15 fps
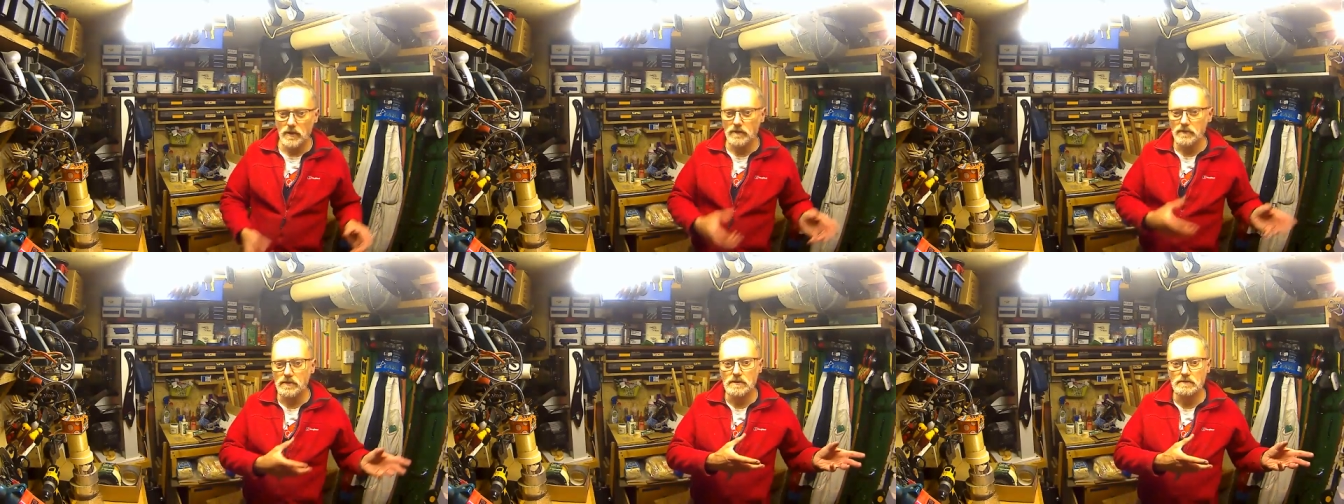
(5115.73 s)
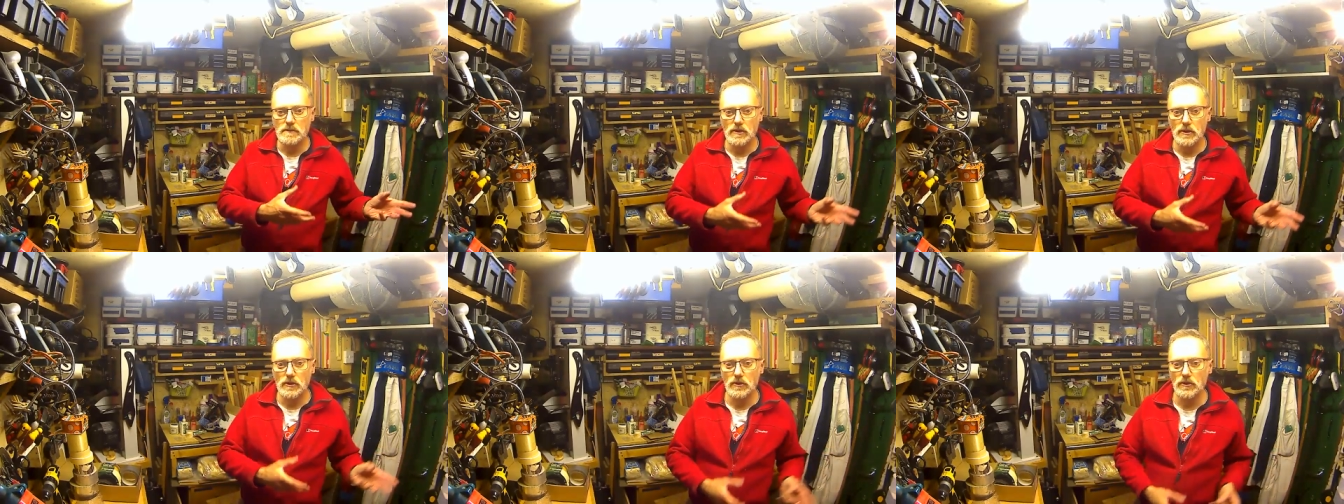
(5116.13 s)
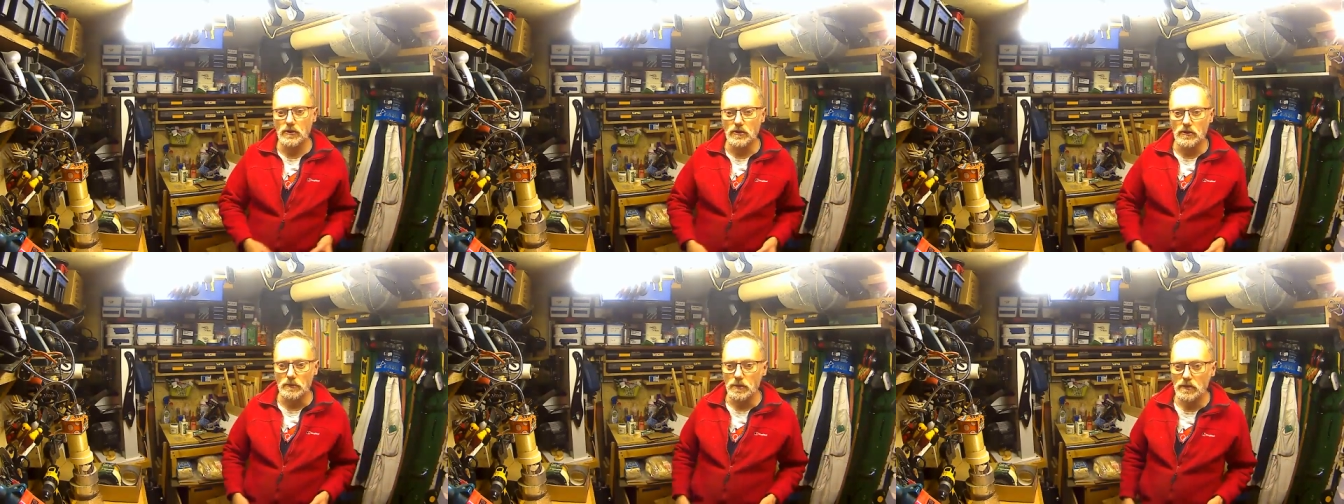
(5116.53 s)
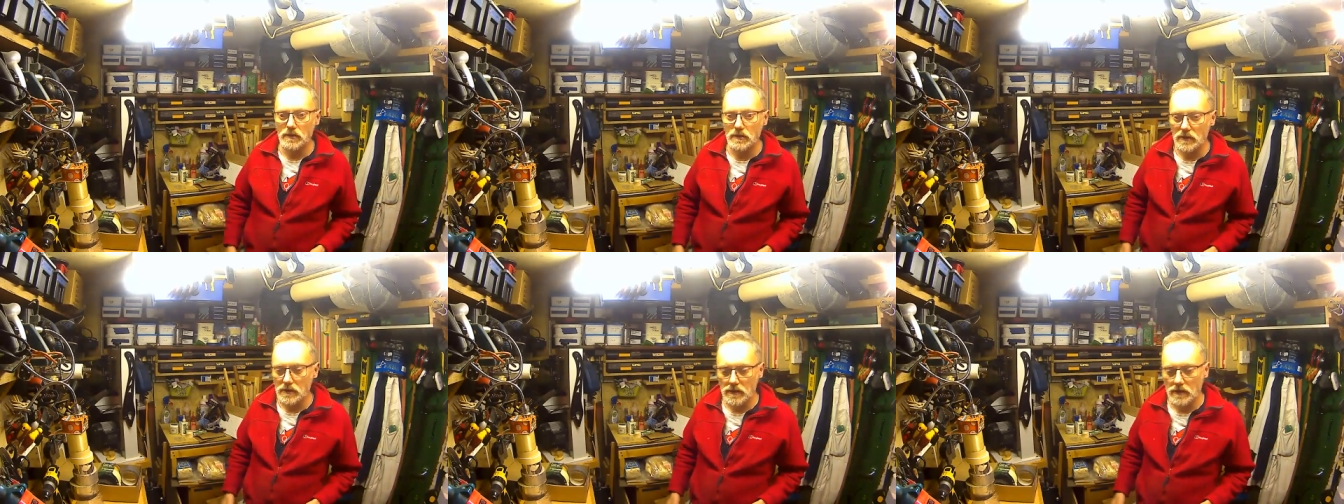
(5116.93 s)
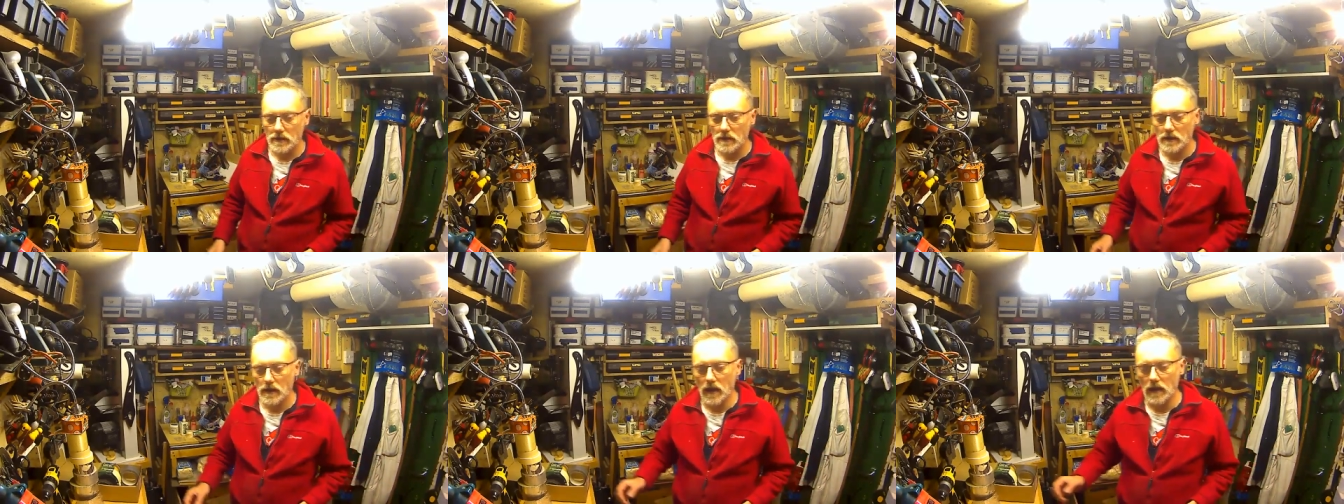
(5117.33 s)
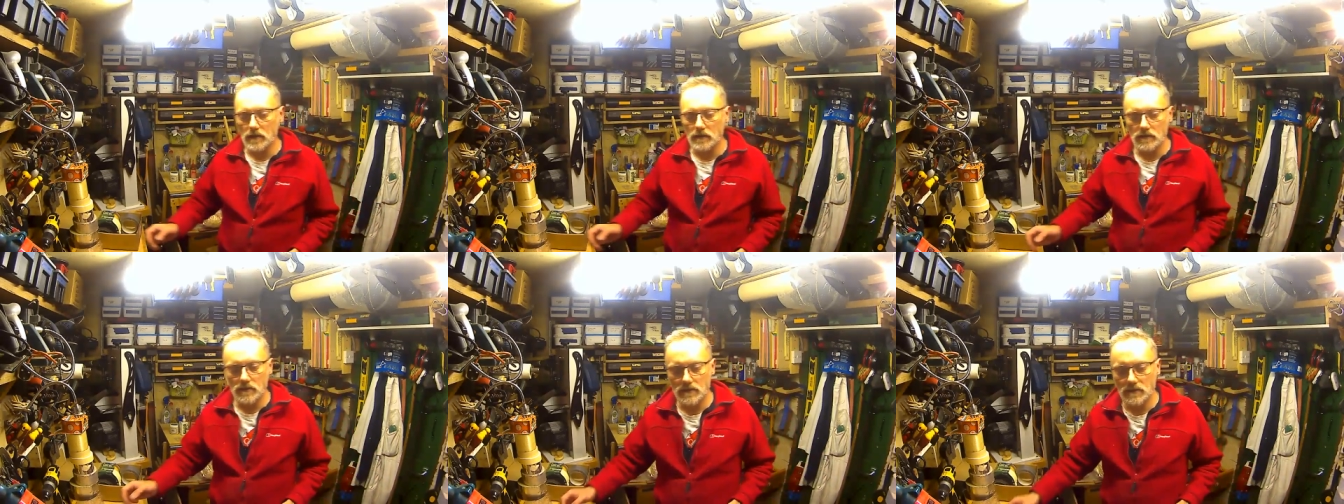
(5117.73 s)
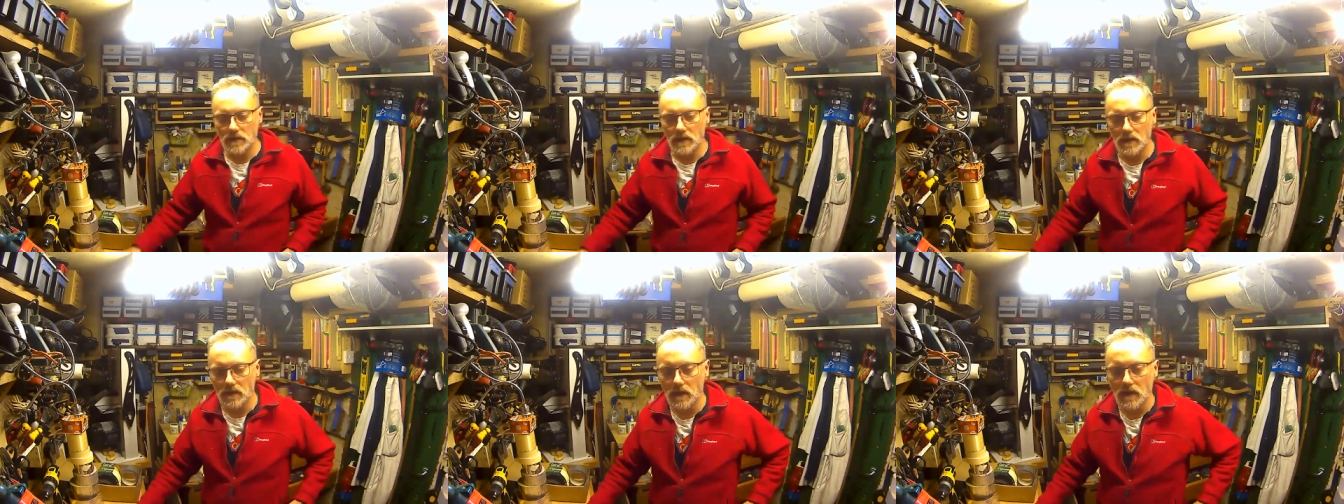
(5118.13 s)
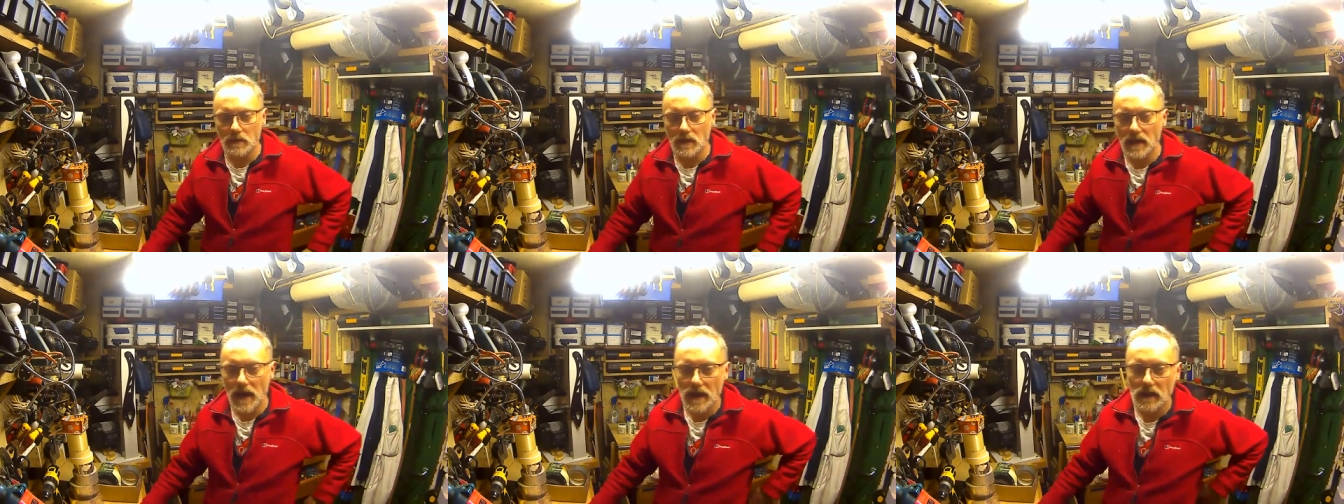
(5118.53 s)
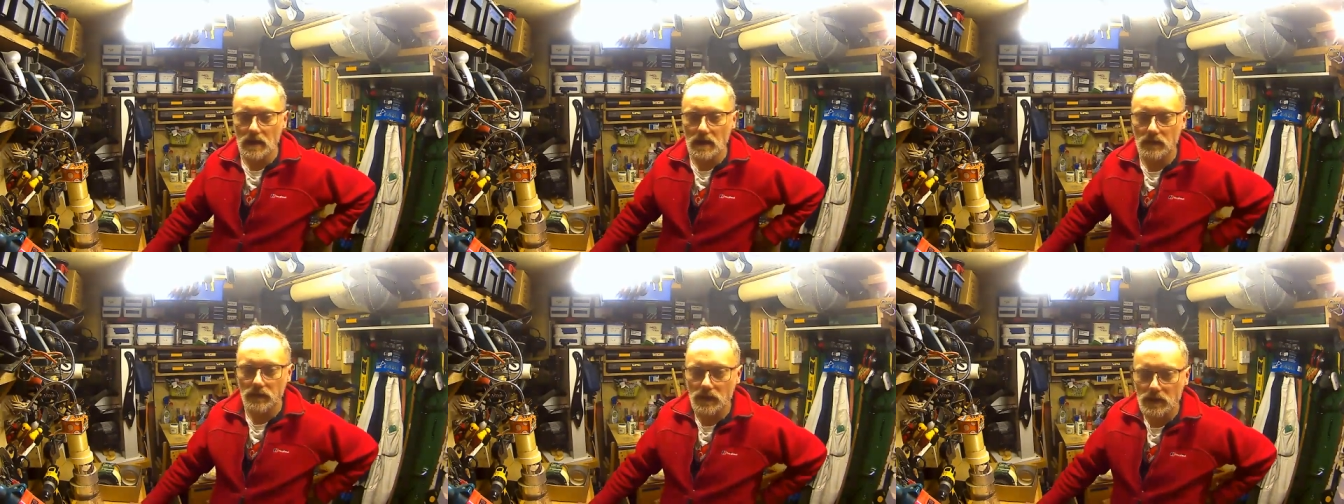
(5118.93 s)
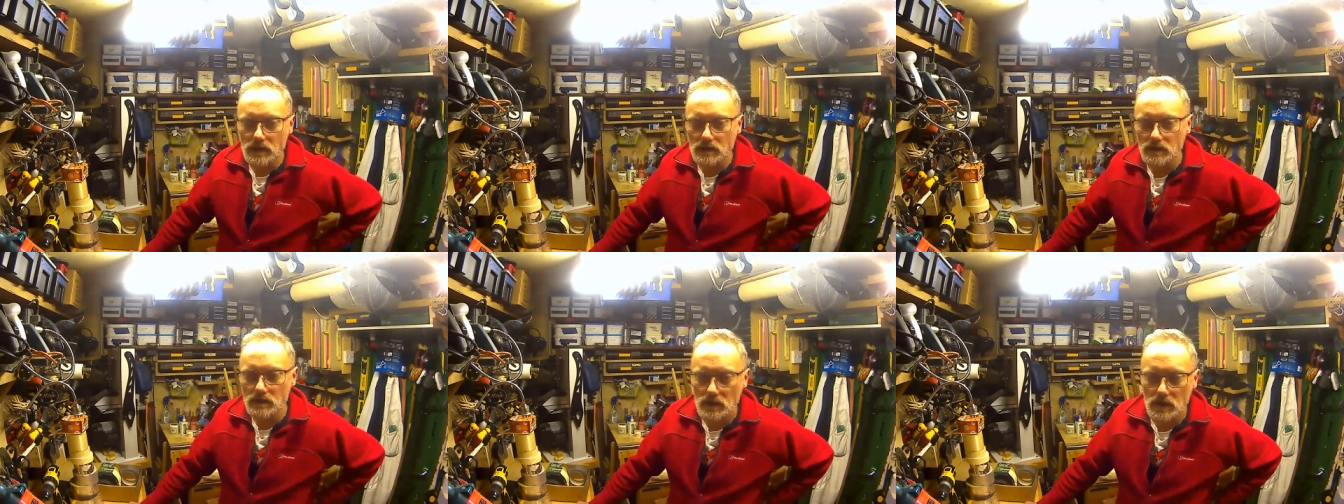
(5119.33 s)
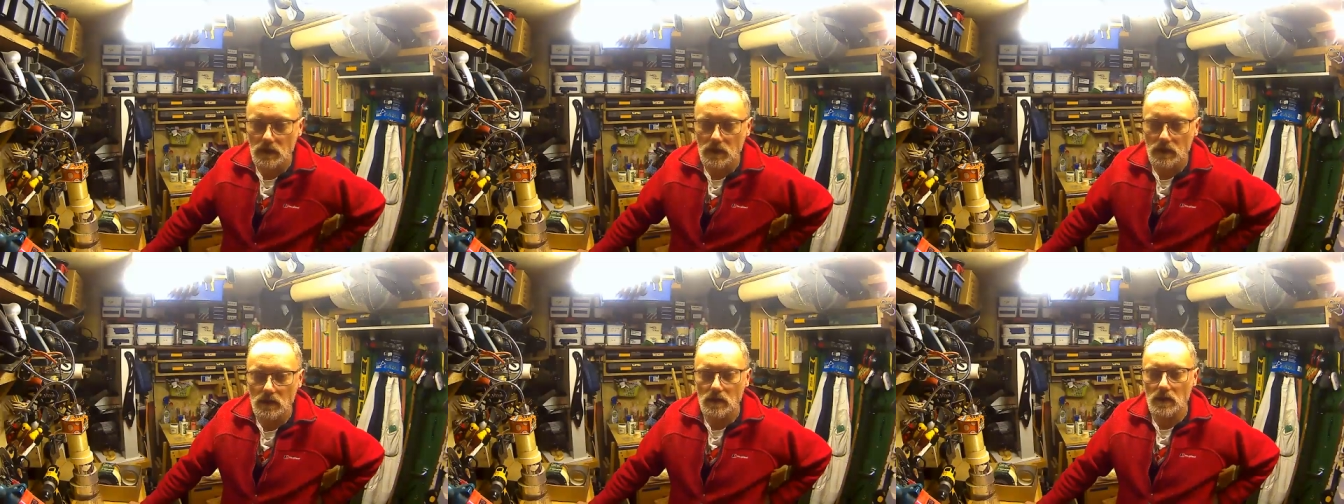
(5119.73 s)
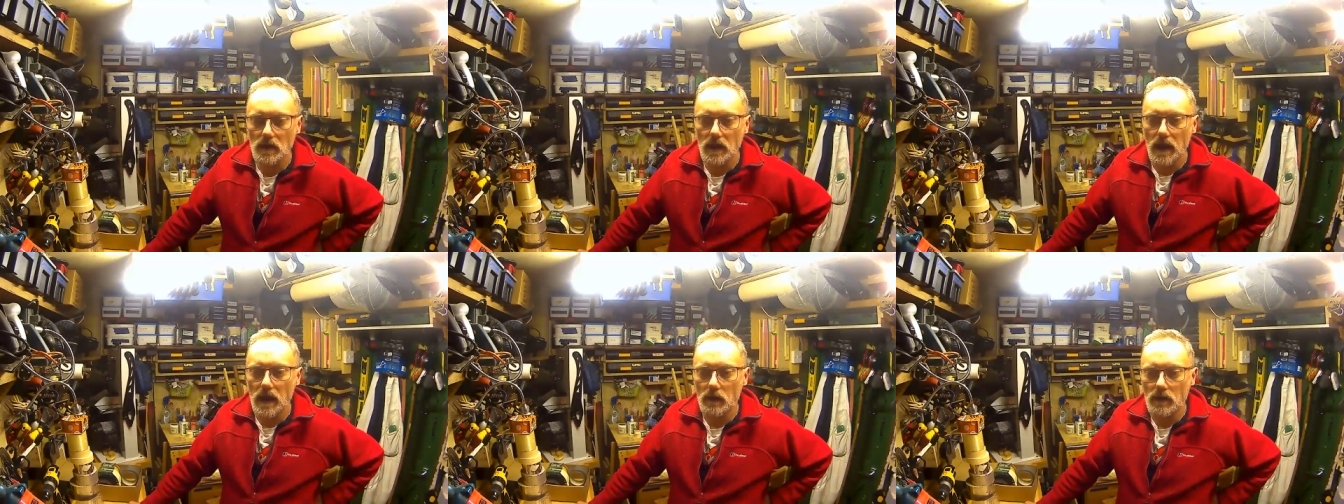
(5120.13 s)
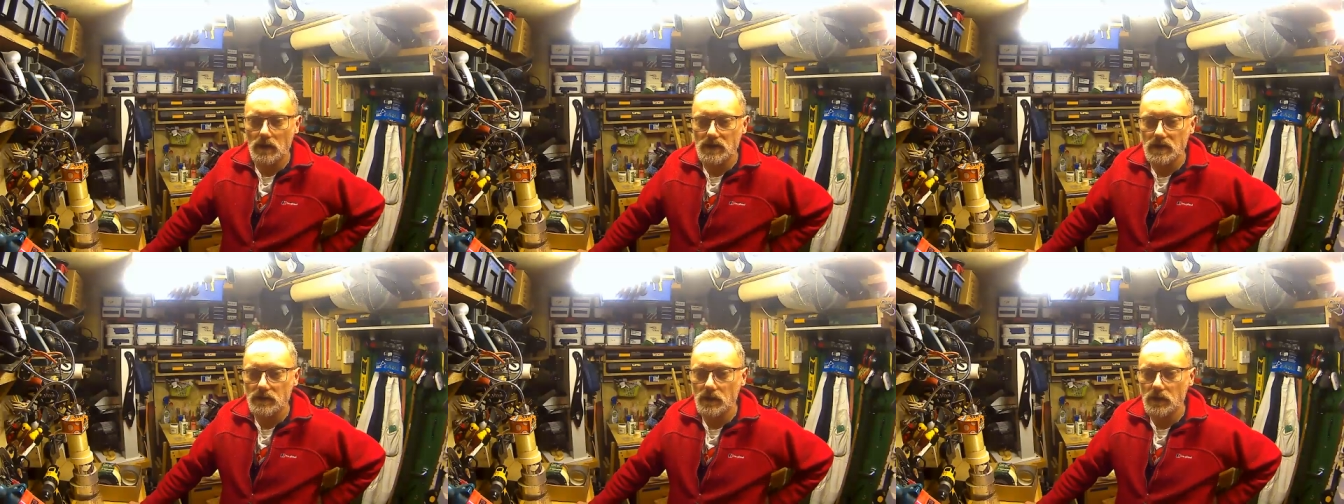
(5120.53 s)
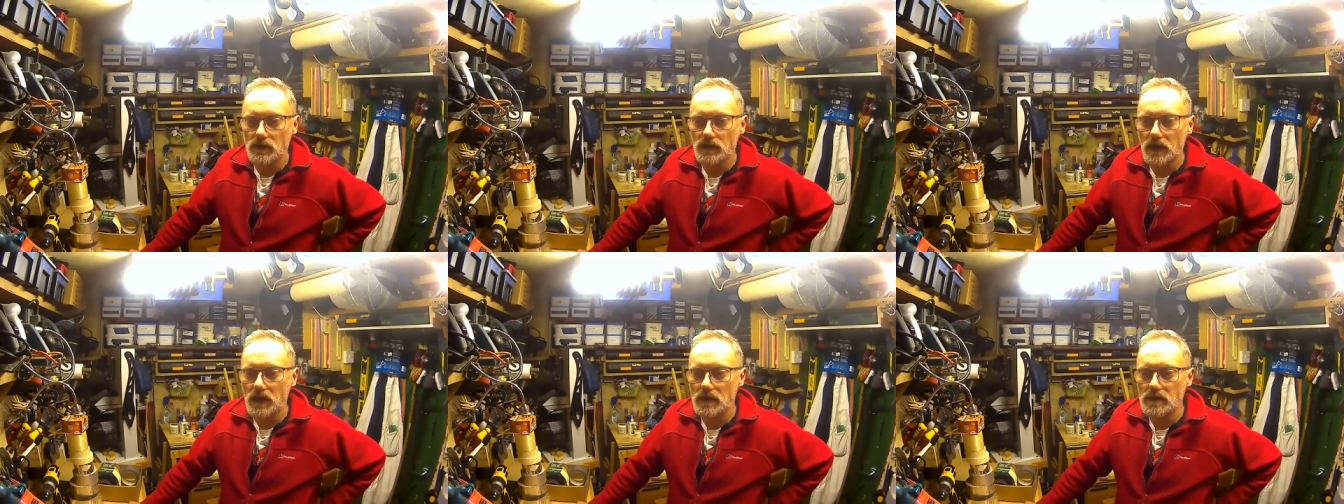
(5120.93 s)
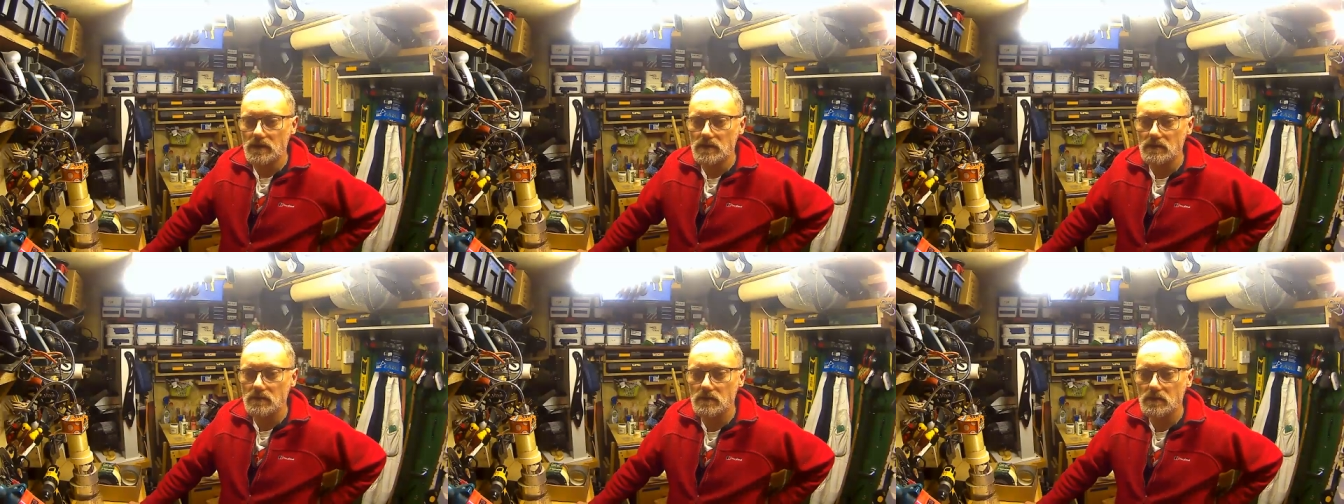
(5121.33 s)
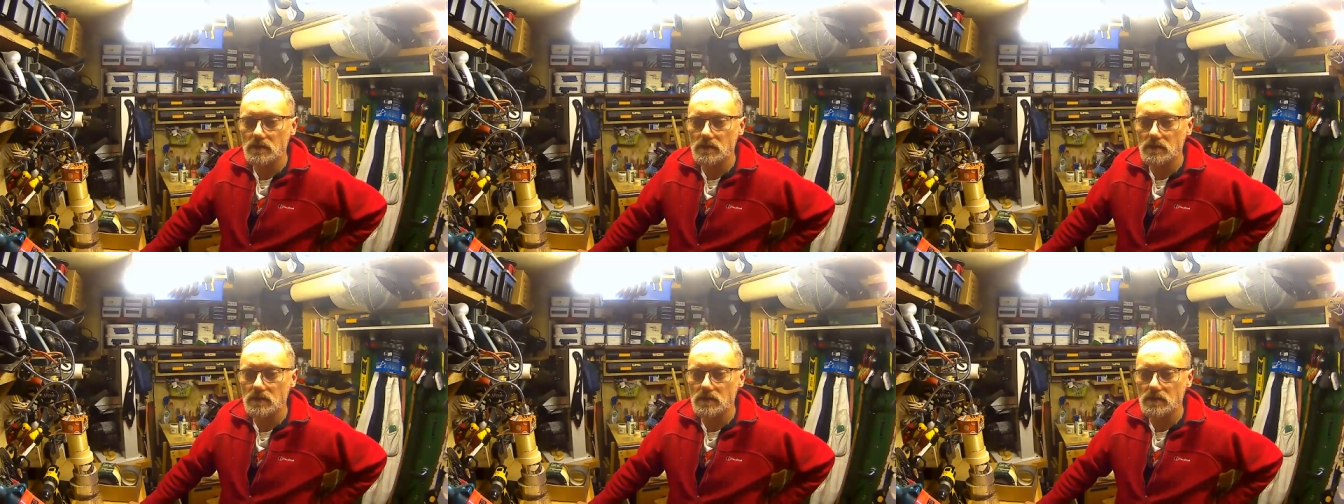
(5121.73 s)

over a curb, and that'll be an agony for hours, if not days.